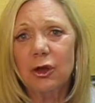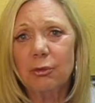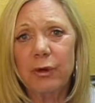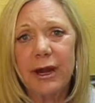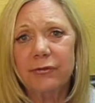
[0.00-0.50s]

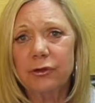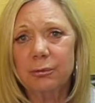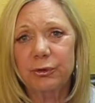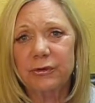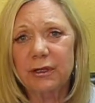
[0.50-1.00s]
home right after
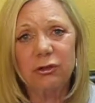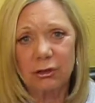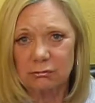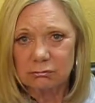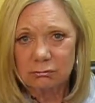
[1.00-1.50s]
the
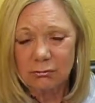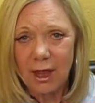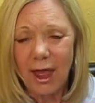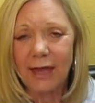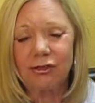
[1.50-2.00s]
procedure.
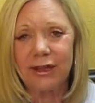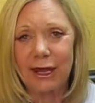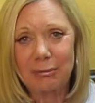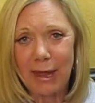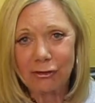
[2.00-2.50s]
I just
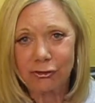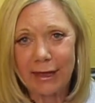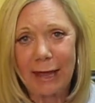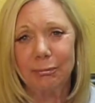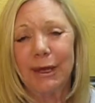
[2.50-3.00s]
can't imagine
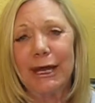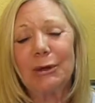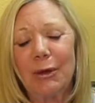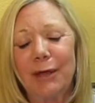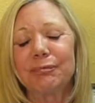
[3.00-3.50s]
that. But
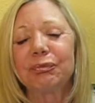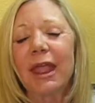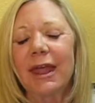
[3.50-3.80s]
anyway,